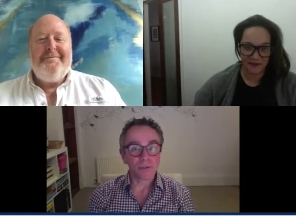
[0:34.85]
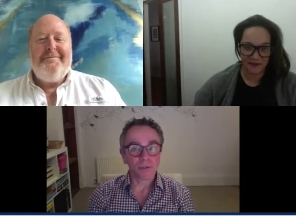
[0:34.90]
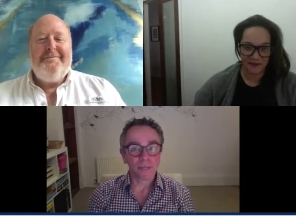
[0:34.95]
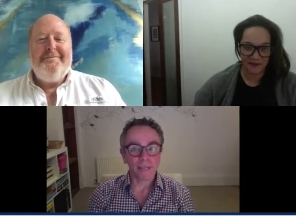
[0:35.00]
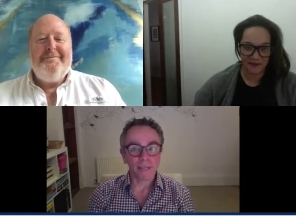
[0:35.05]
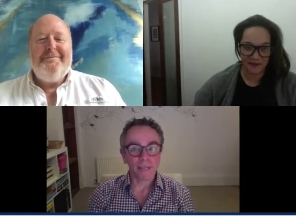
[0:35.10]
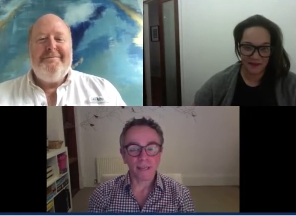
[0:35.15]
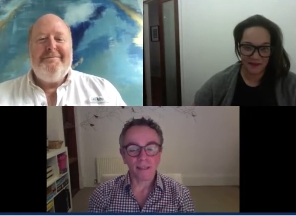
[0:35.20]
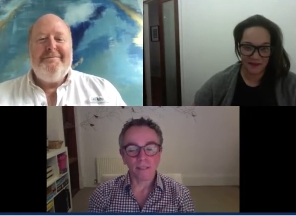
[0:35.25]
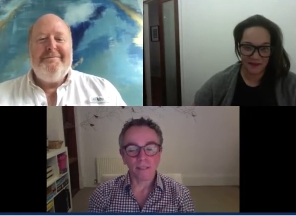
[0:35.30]
Speaker 1: There's
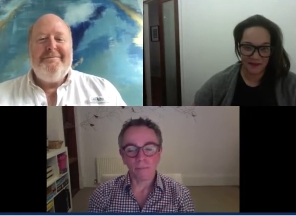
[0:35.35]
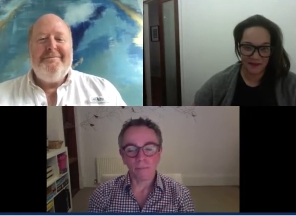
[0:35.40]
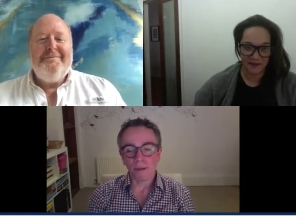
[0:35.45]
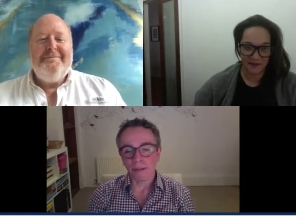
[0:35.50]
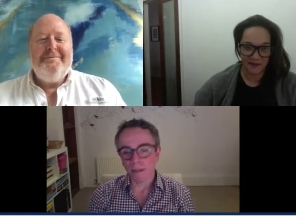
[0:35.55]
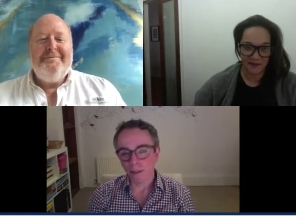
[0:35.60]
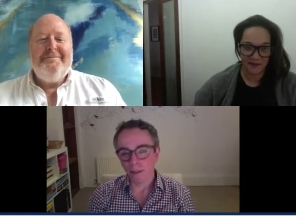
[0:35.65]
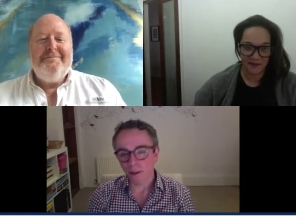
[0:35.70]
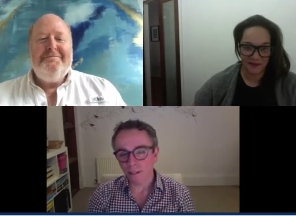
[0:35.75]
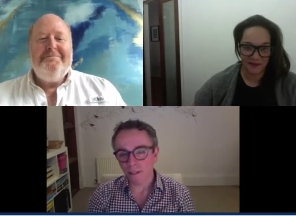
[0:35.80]
been a lot
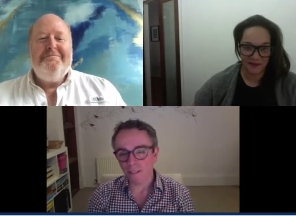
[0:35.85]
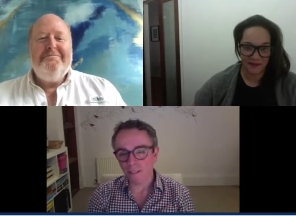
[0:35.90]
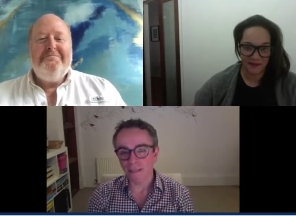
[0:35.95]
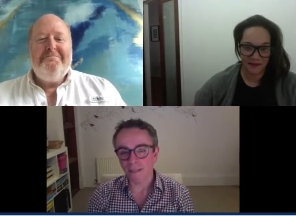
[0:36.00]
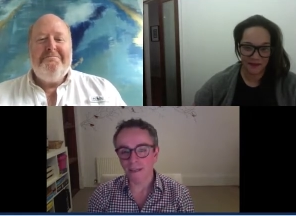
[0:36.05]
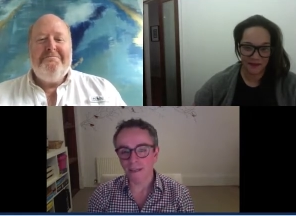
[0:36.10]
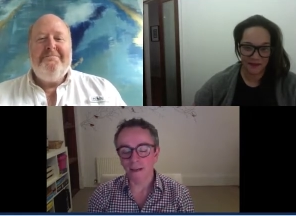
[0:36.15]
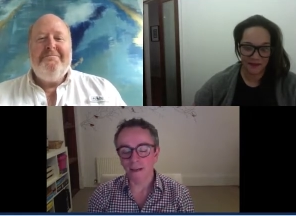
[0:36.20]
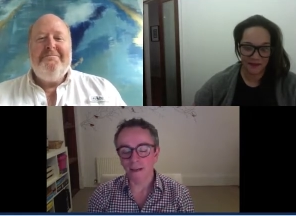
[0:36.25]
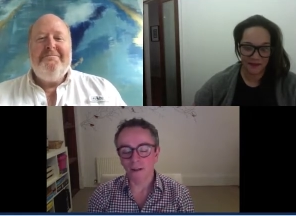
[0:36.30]
to a
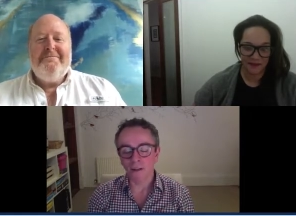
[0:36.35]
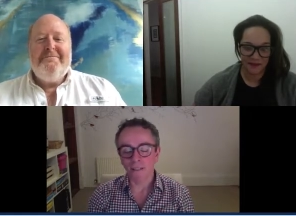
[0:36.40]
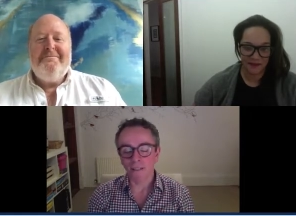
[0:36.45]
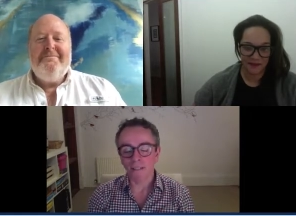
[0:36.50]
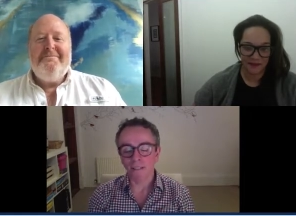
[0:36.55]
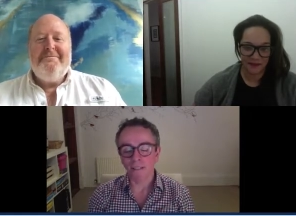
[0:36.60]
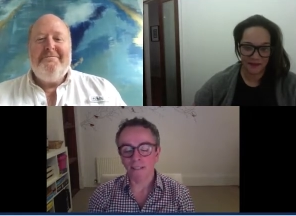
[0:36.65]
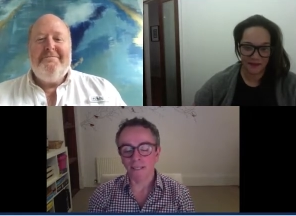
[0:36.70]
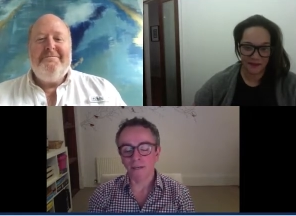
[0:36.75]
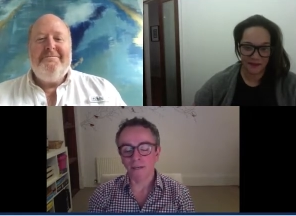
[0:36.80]
lot to deal
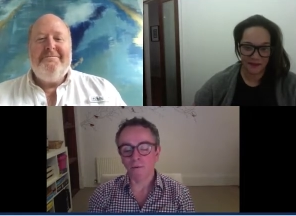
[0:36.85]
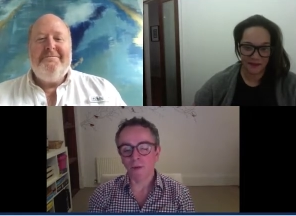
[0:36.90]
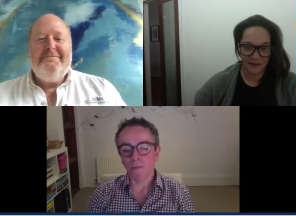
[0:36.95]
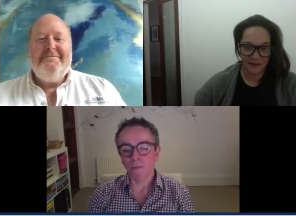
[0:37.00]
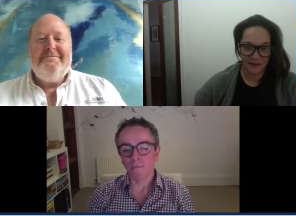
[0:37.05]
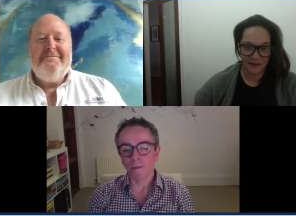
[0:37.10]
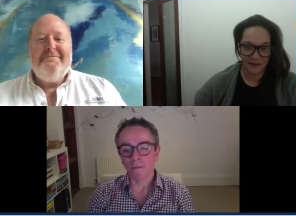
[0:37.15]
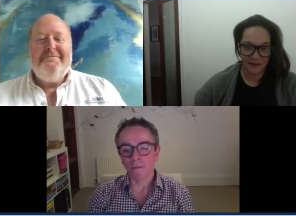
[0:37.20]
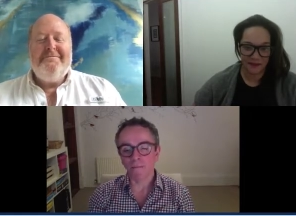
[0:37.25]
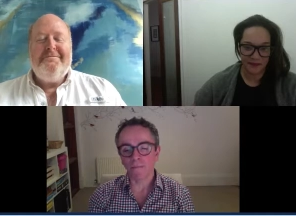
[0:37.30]
with, but
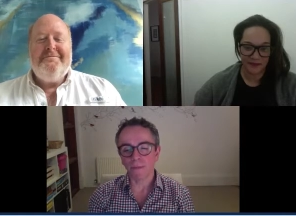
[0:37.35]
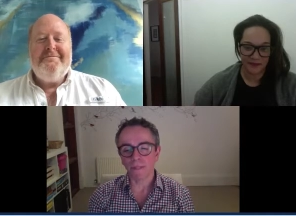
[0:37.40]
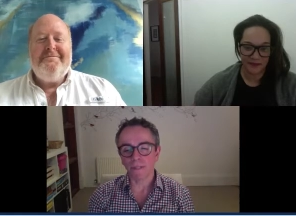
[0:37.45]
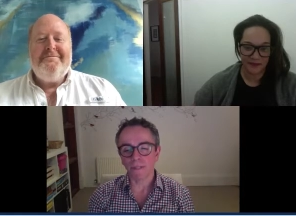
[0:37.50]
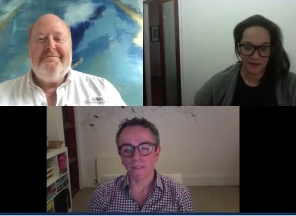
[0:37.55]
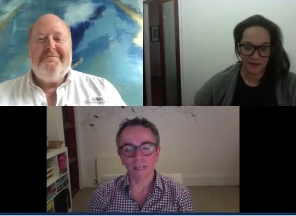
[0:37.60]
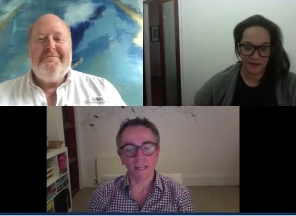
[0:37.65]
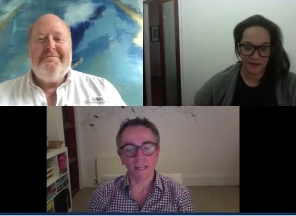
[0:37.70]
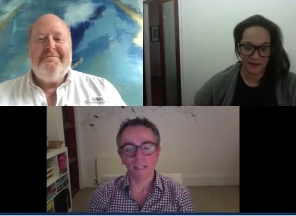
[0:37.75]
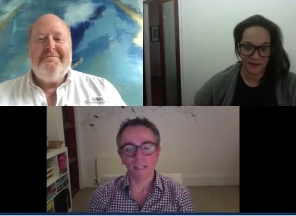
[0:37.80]
but tell
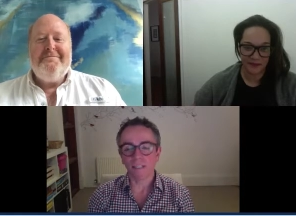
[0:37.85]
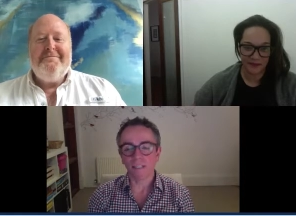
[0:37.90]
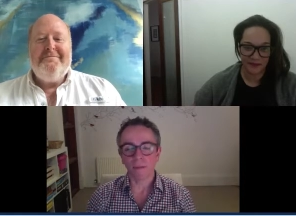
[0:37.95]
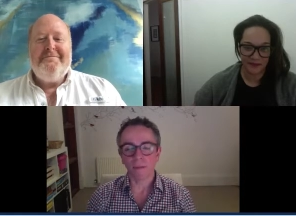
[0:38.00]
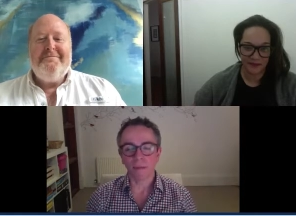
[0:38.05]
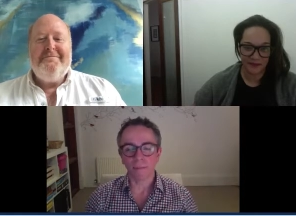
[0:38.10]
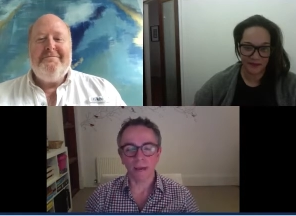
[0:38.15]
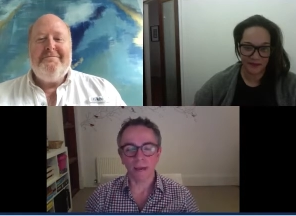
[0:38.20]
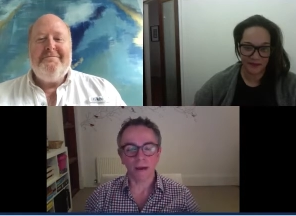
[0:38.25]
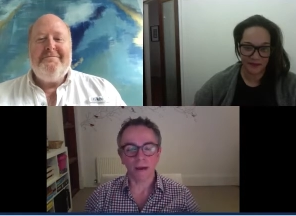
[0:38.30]
us a bit
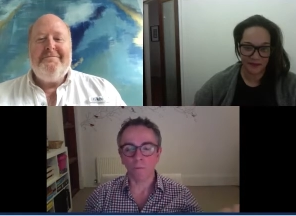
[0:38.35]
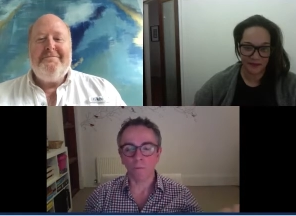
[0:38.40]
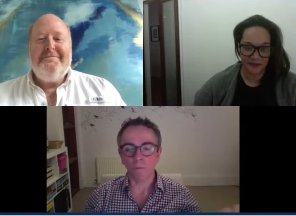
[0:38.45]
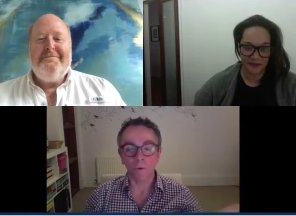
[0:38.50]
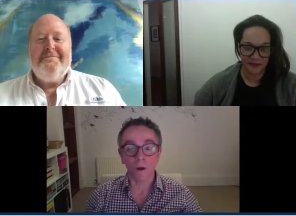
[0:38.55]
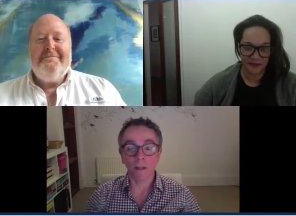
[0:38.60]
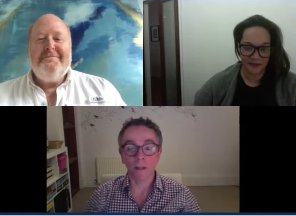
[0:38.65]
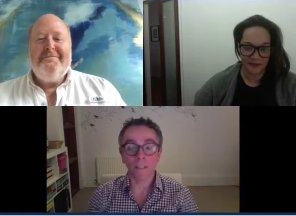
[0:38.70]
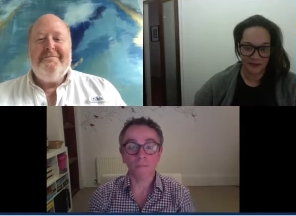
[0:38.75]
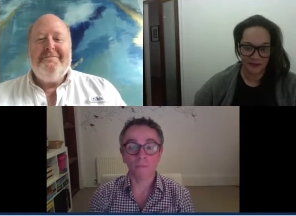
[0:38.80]
about what it's
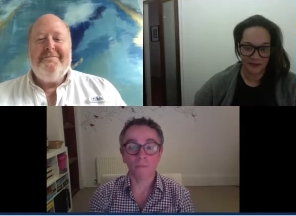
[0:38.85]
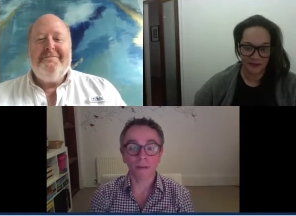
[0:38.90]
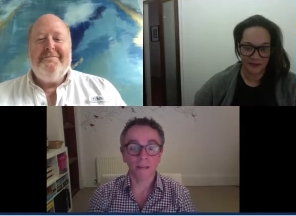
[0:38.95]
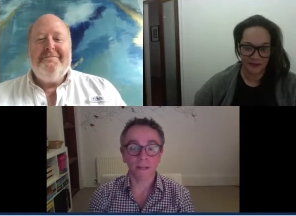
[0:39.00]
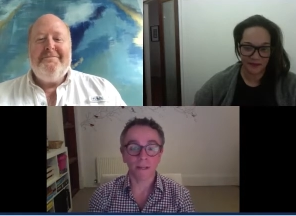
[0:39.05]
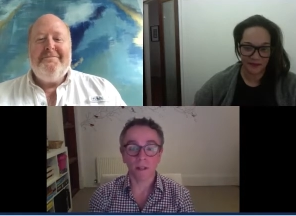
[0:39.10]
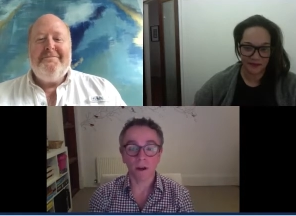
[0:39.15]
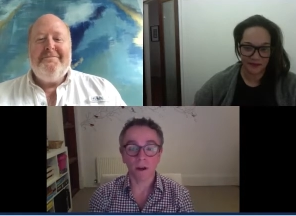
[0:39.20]
been like.